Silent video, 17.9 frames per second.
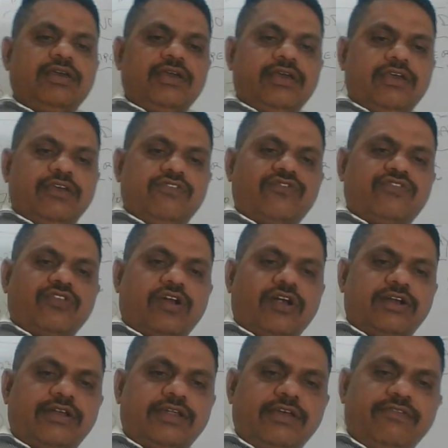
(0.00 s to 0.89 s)
is
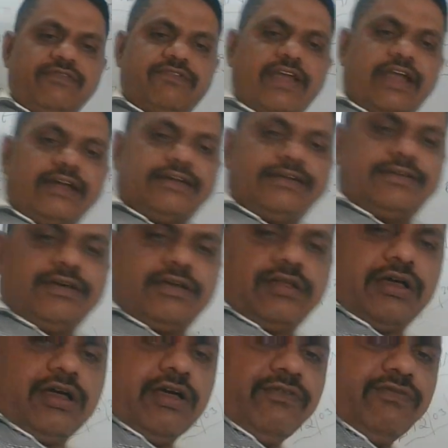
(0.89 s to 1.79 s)
not a factor
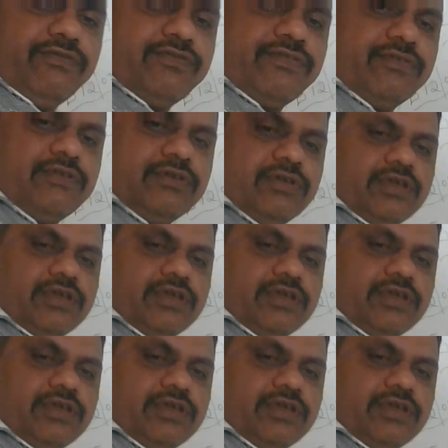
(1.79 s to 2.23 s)
of